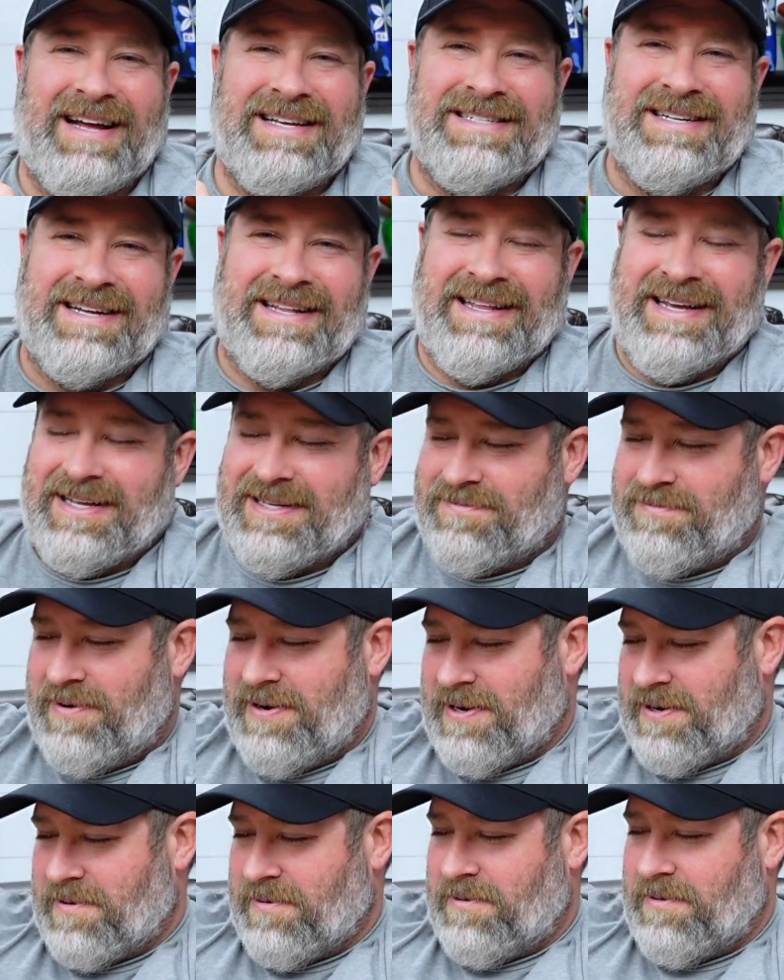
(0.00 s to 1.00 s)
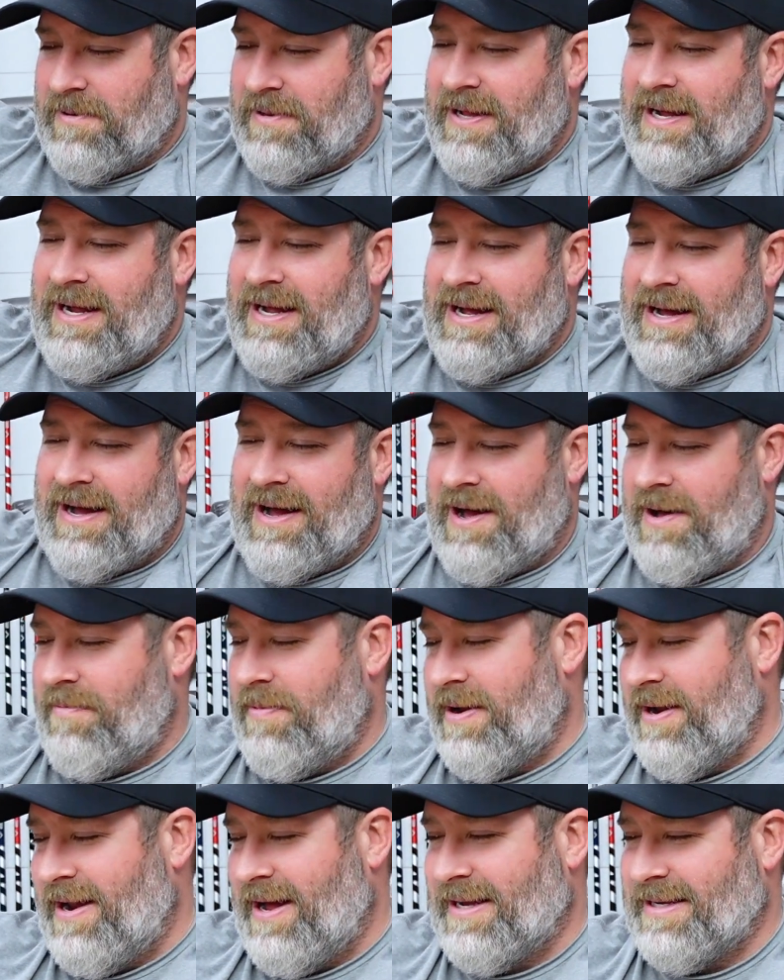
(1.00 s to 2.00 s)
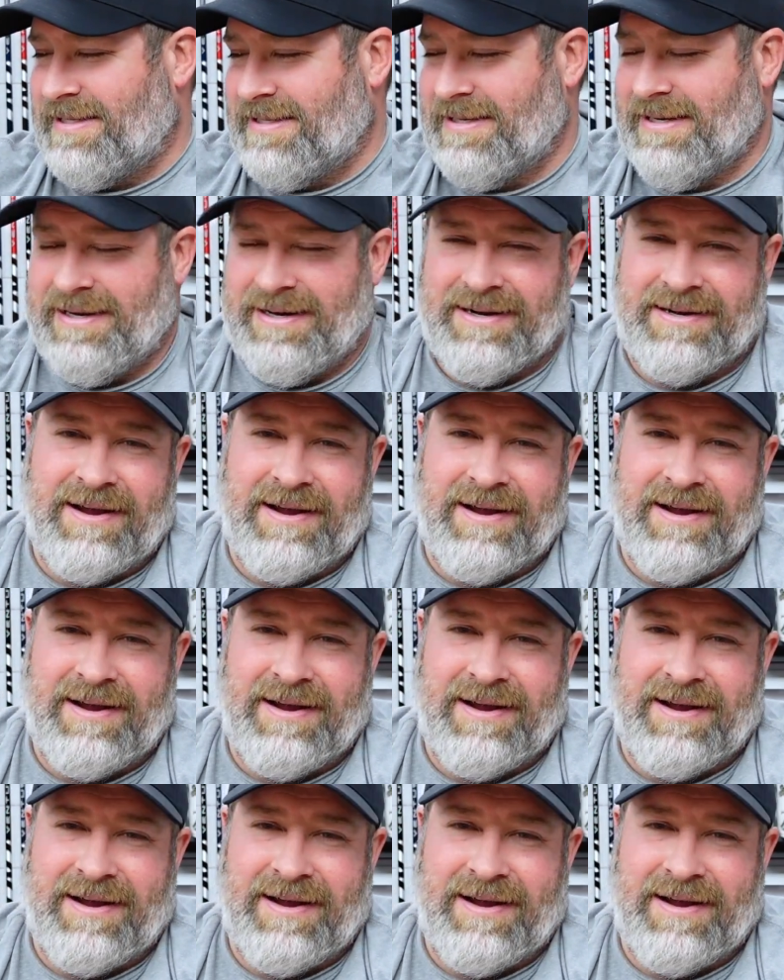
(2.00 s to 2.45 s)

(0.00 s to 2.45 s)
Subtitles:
I still think it's pretty cool, but a nice